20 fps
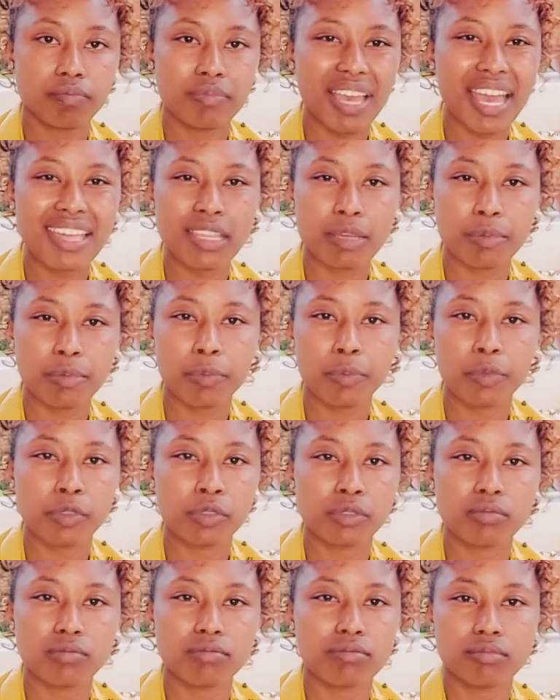other
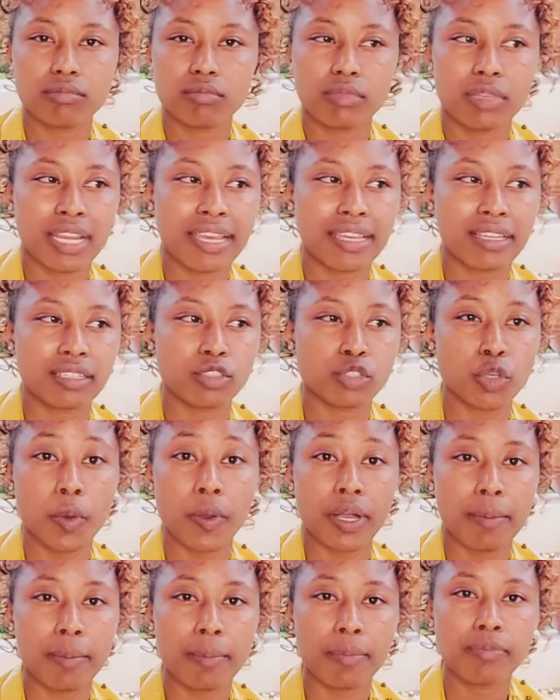people like
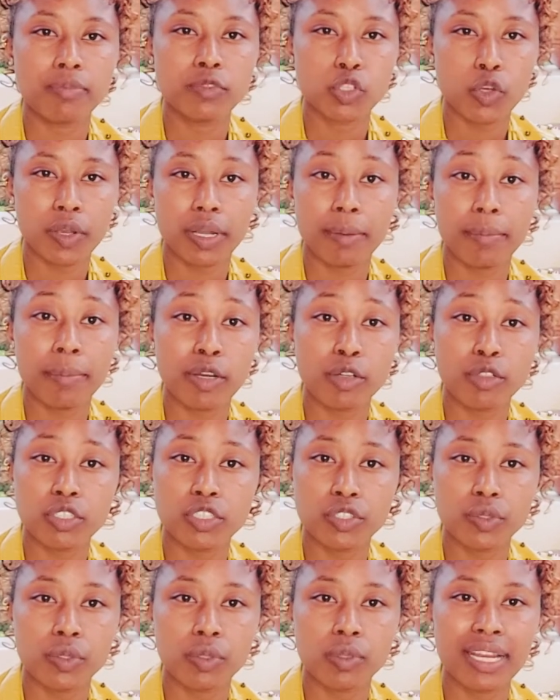talk
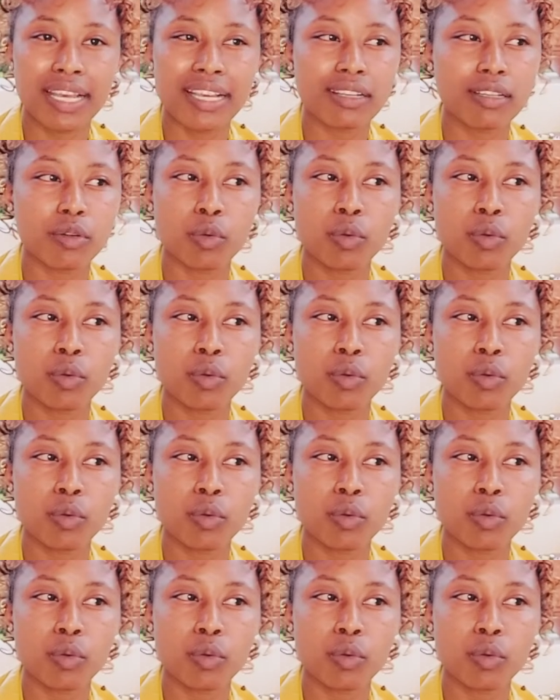about you. Like,